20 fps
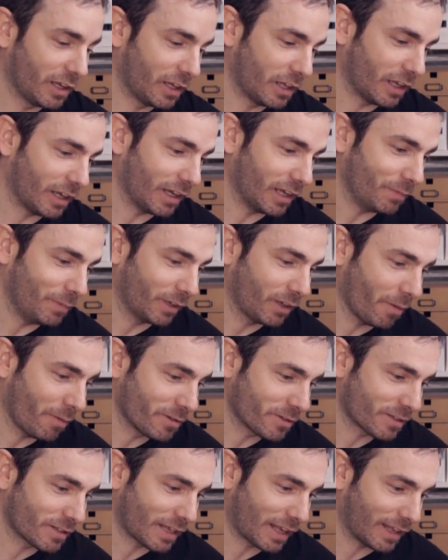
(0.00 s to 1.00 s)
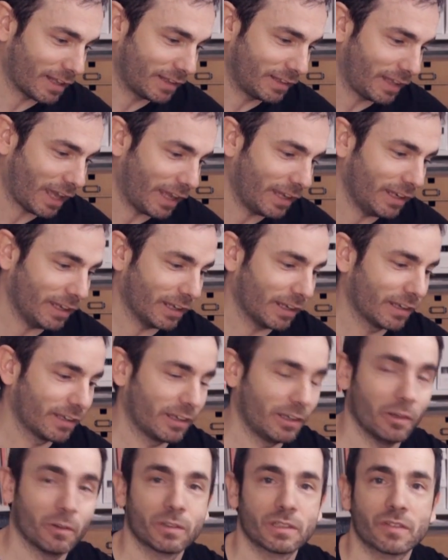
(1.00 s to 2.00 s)
it becomes a tiny
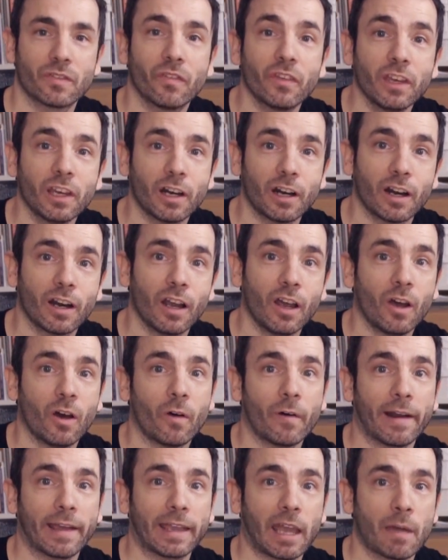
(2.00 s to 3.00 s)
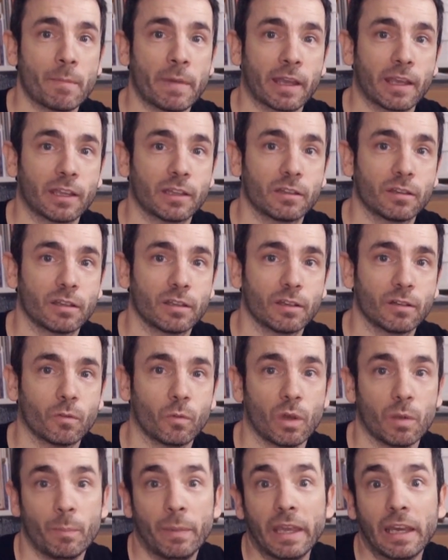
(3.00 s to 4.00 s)
cute sphere, or I can make it
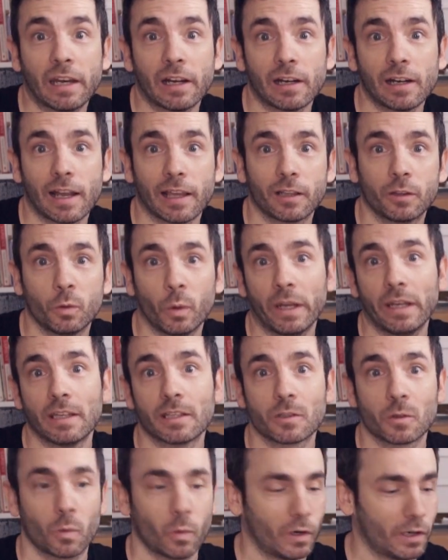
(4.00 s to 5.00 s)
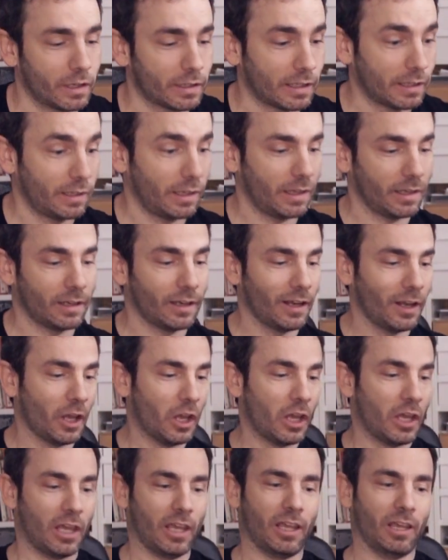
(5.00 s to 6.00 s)
way bigger, like 20 squared, and then
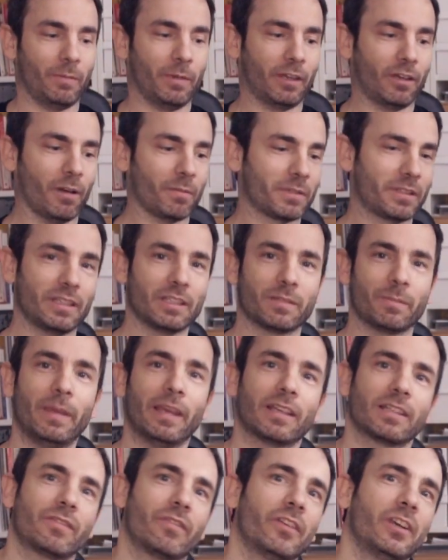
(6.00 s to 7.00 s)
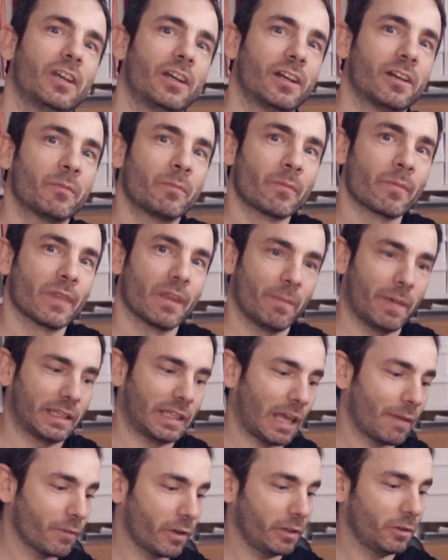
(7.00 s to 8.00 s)
it becomes this big sphere. But
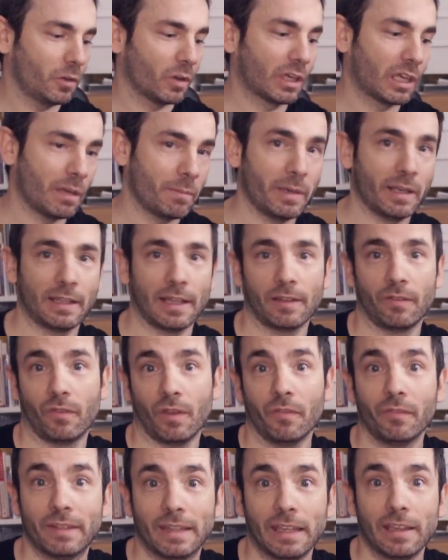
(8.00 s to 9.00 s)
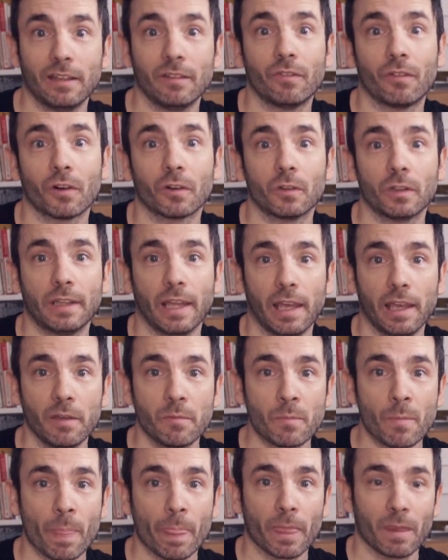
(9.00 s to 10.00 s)
I'm going to keep it at 15 for today,
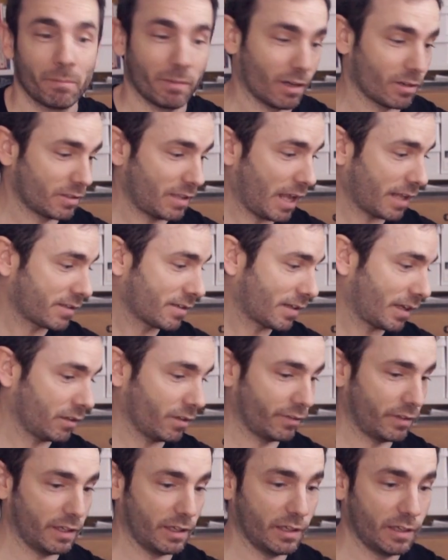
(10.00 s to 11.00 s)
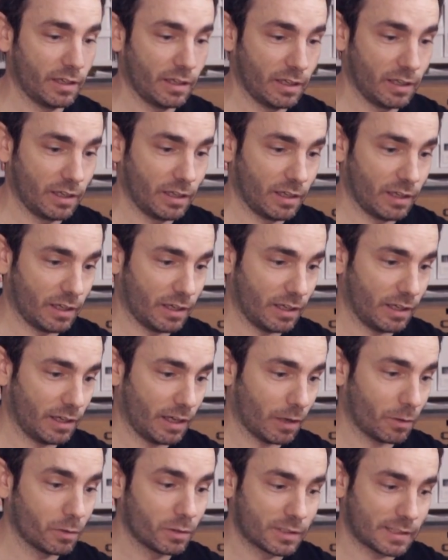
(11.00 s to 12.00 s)
because that's kind of
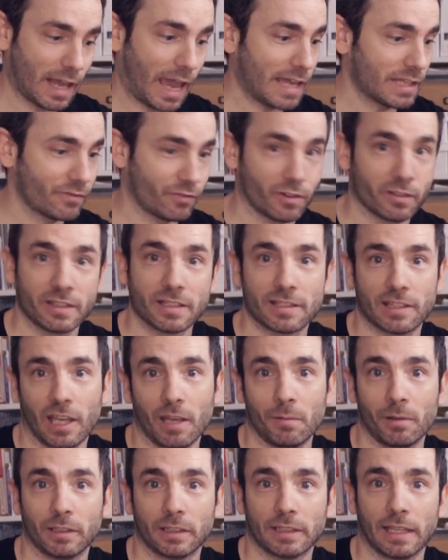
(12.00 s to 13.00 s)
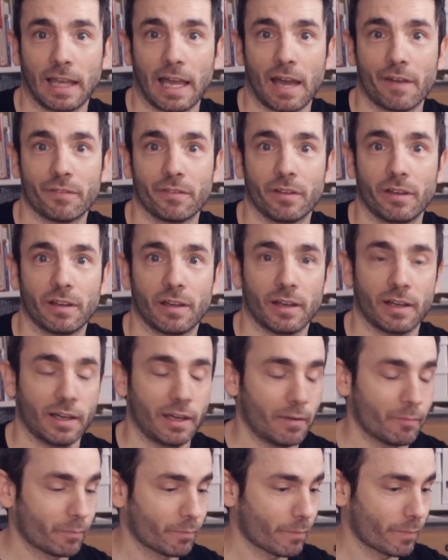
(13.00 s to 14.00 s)
a good size for this table that I have
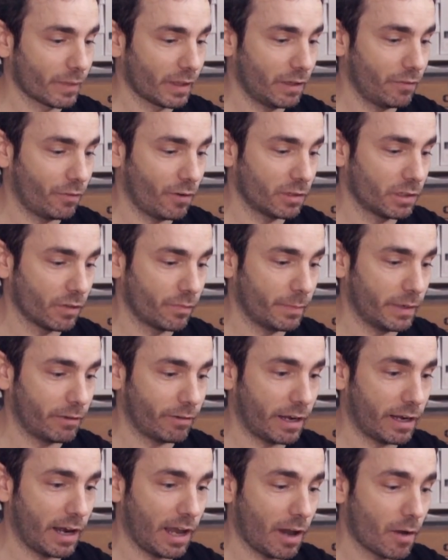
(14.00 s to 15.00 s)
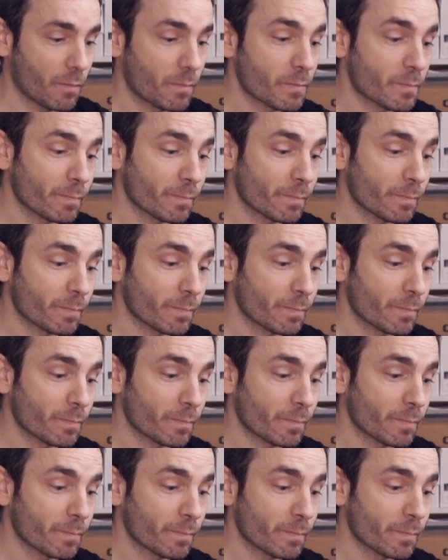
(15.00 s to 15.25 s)
in front of me right now.